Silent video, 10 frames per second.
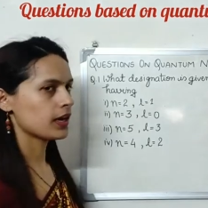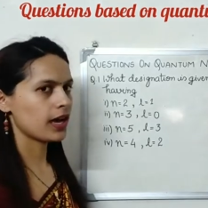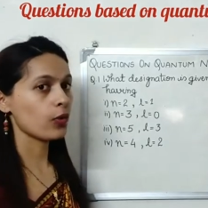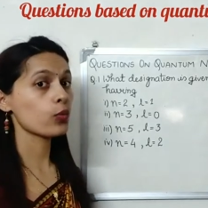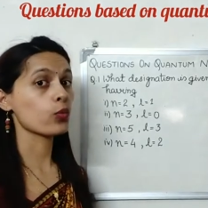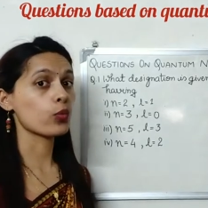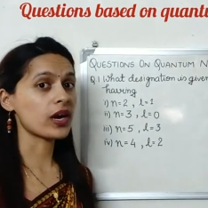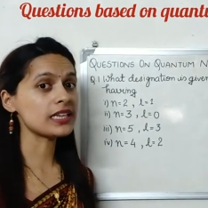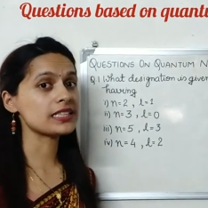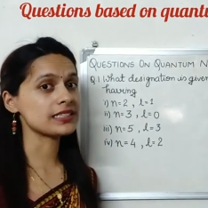Now
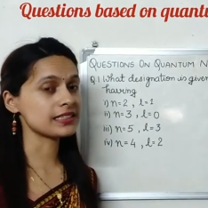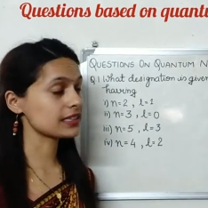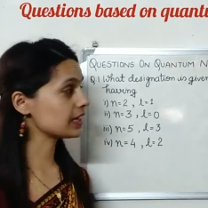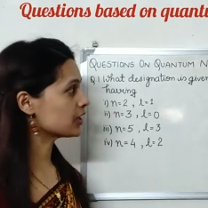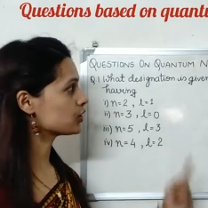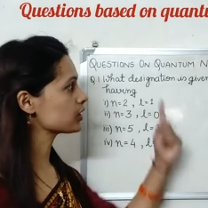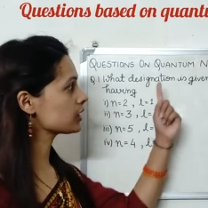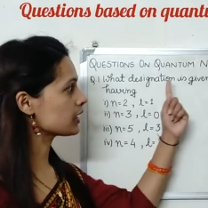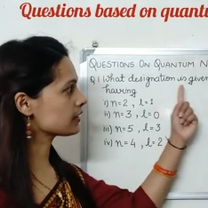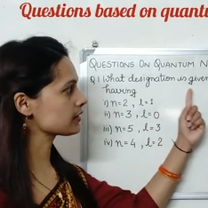what
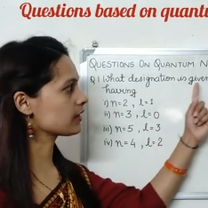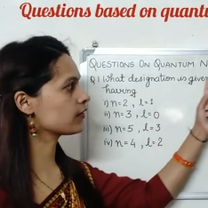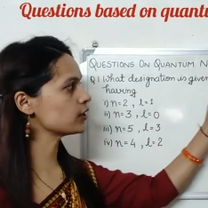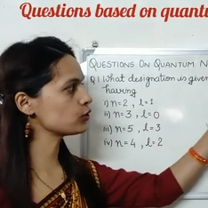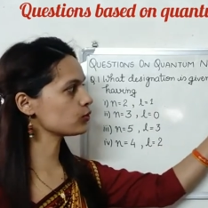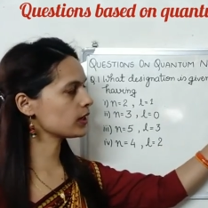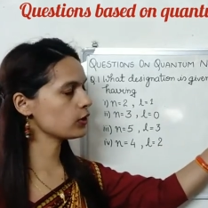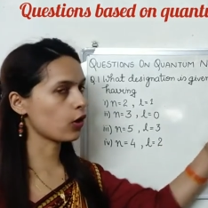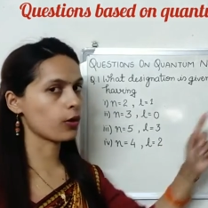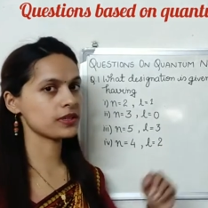designation is given to
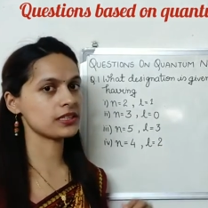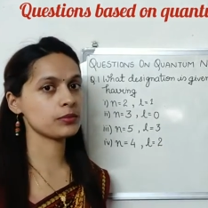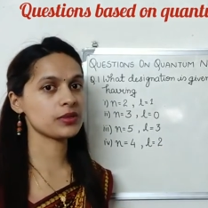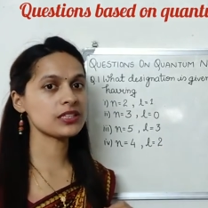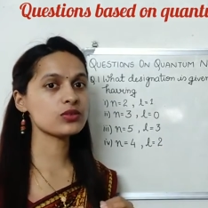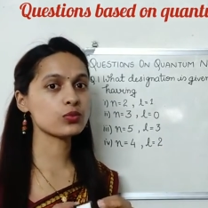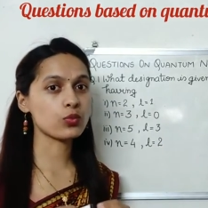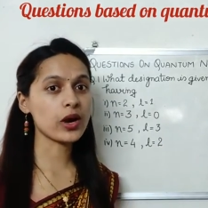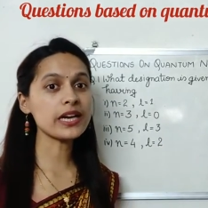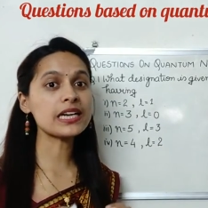an orbital means
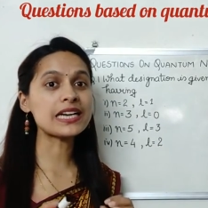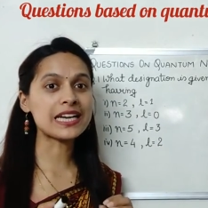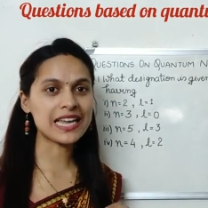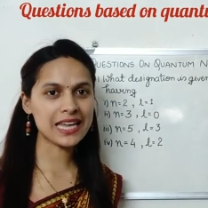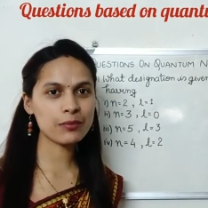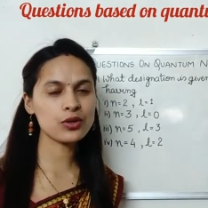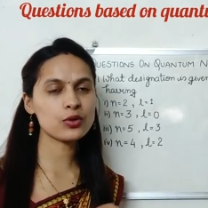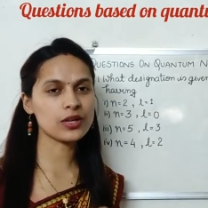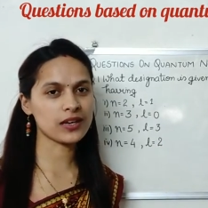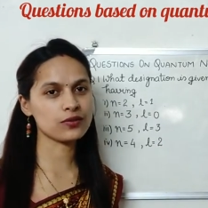what name
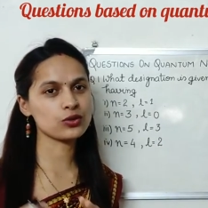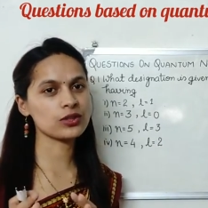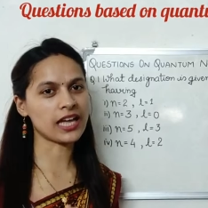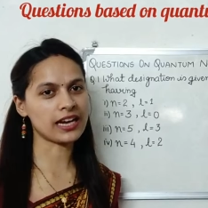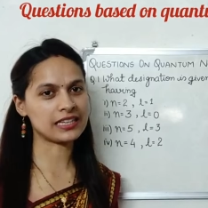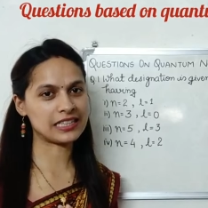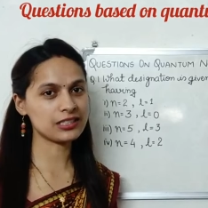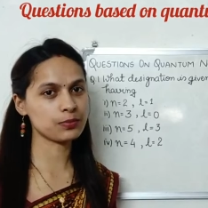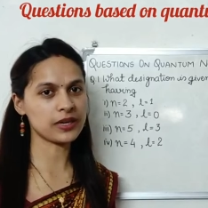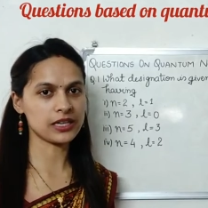you give to
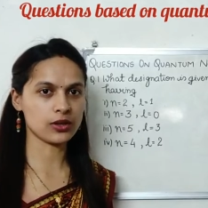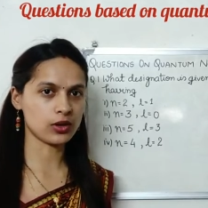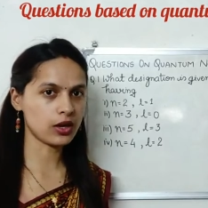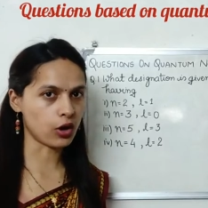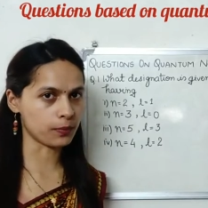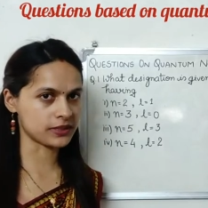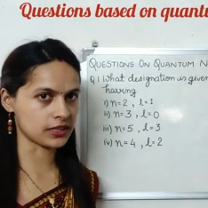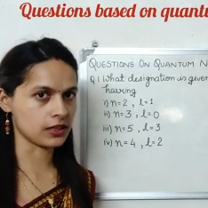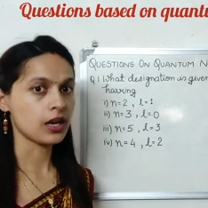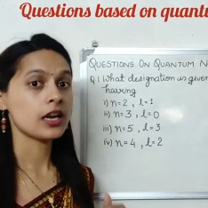this particular
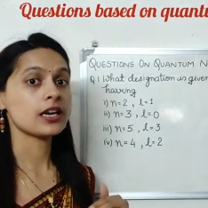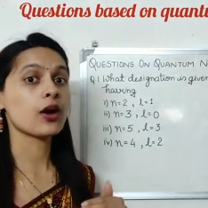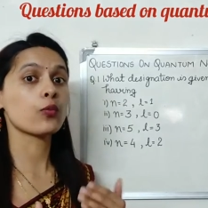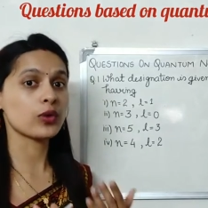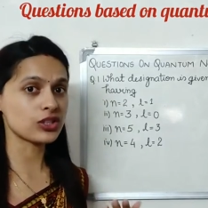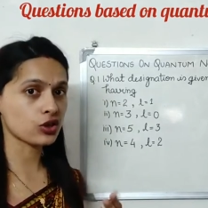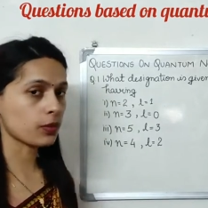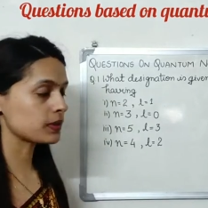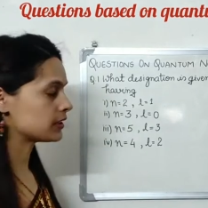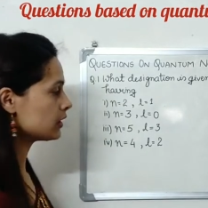orbital. Now which
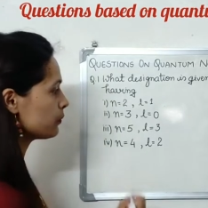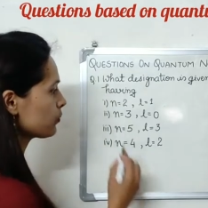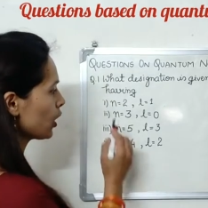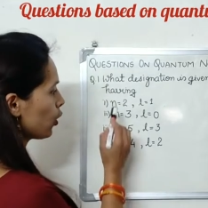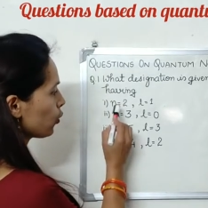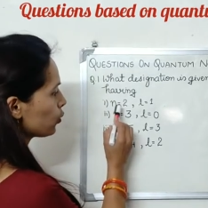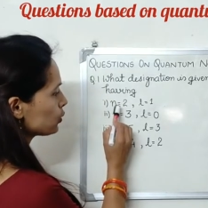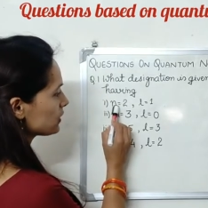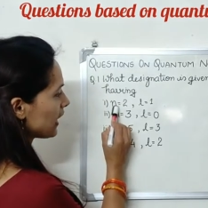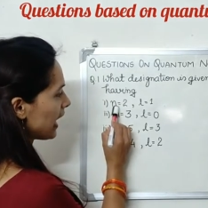orbital?
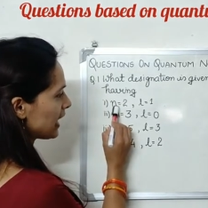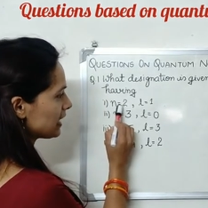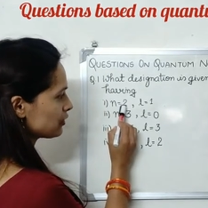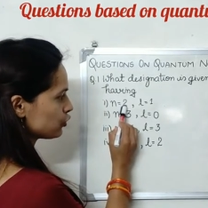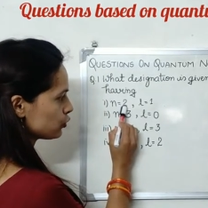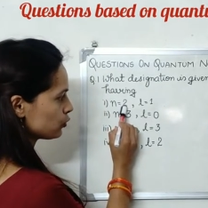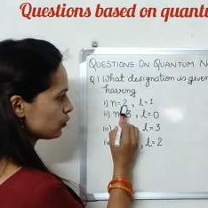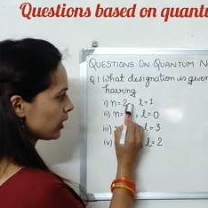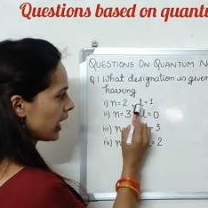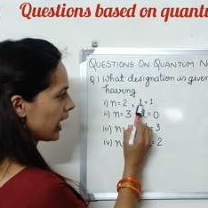Whose n is
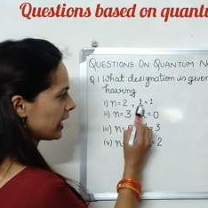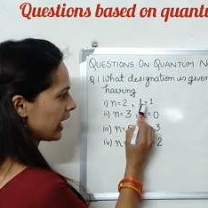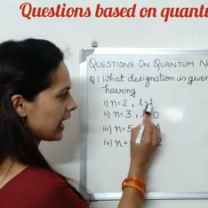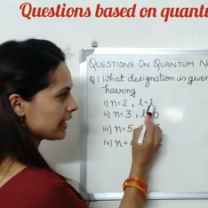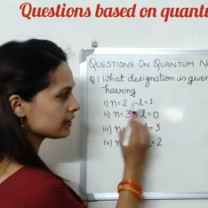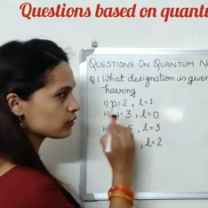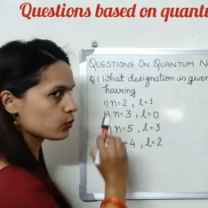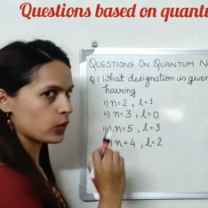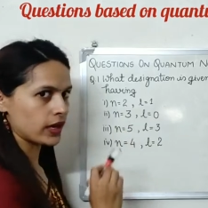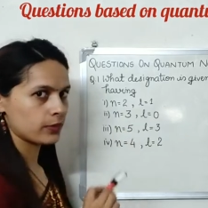2 and l is
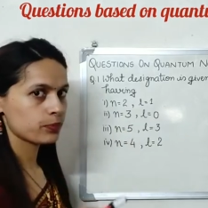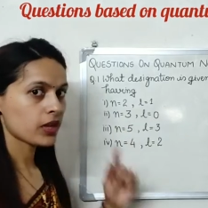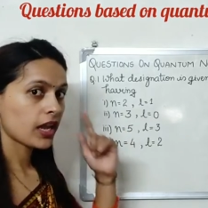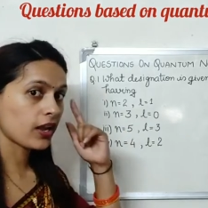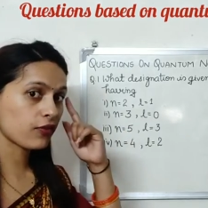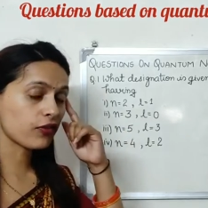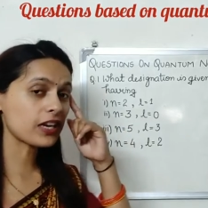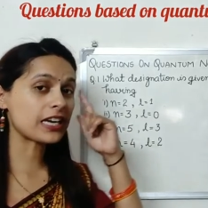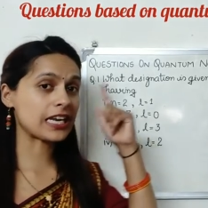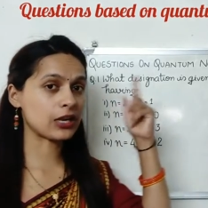1. If
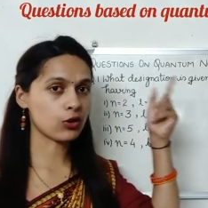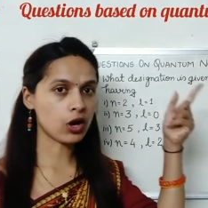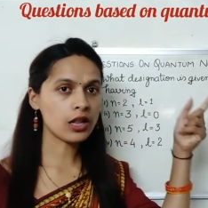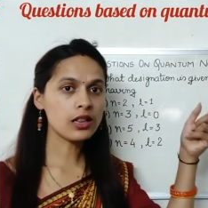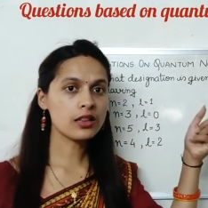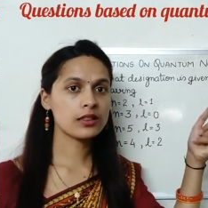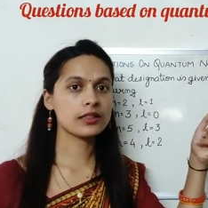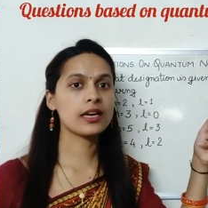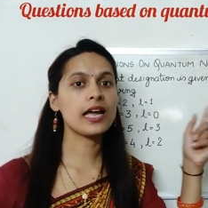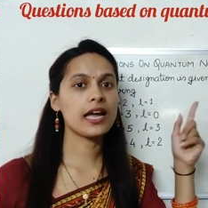we recall
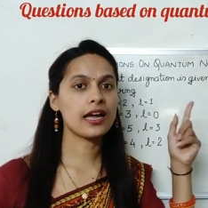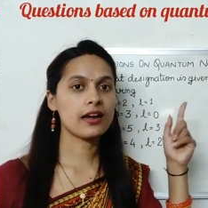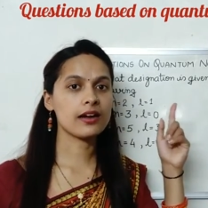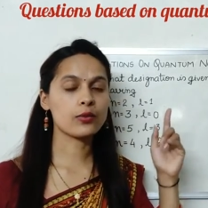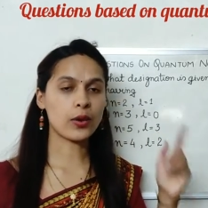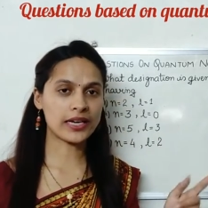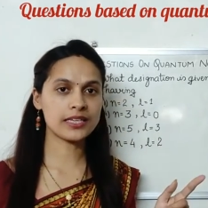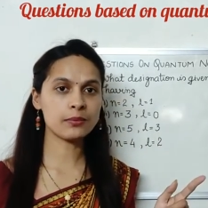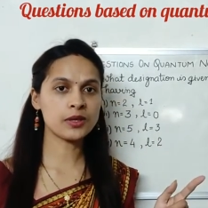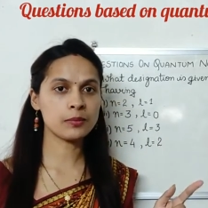the
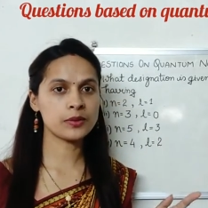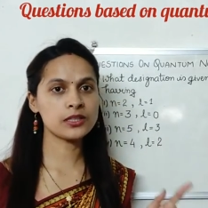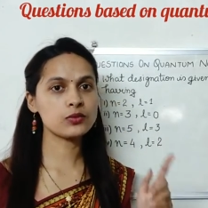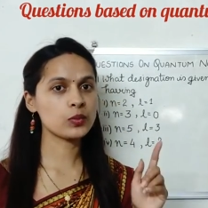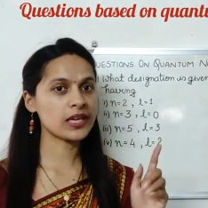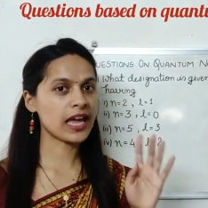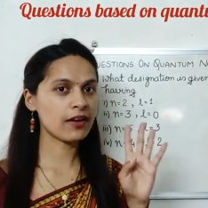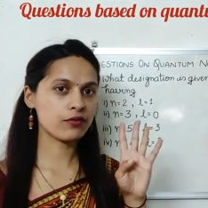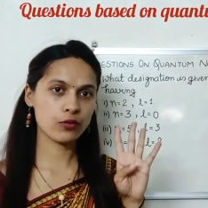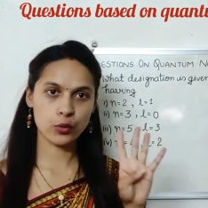quantum numbers, we
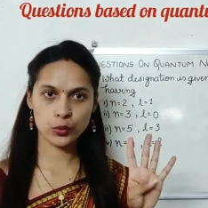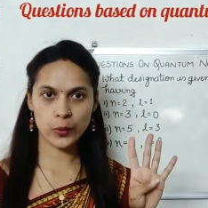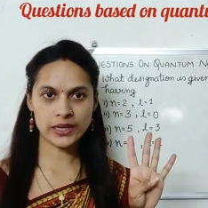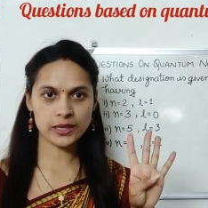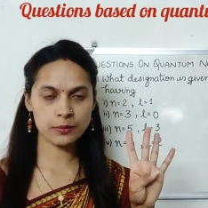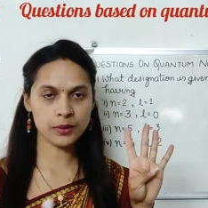have 4 quantum